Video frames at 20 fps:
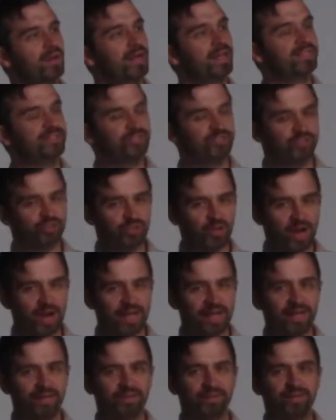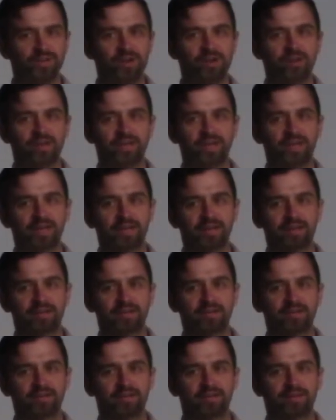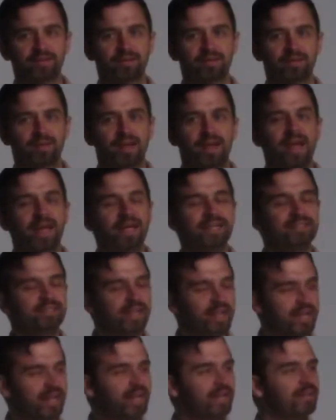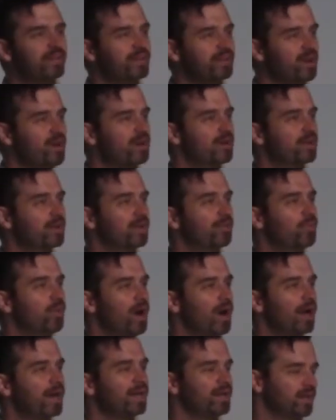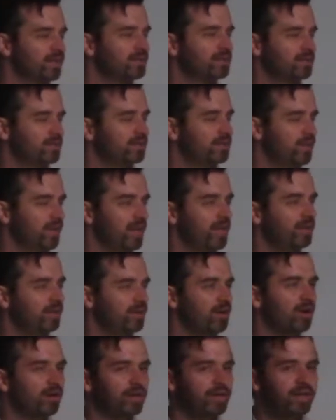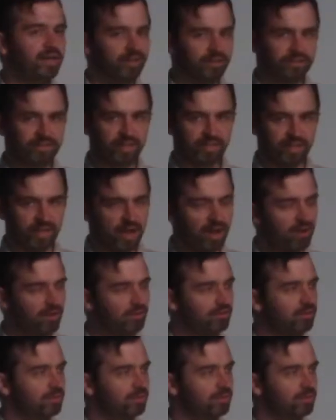He's striking the donkey. He's hitting the donkey. Why? Because you hit a donkey and it's going to go.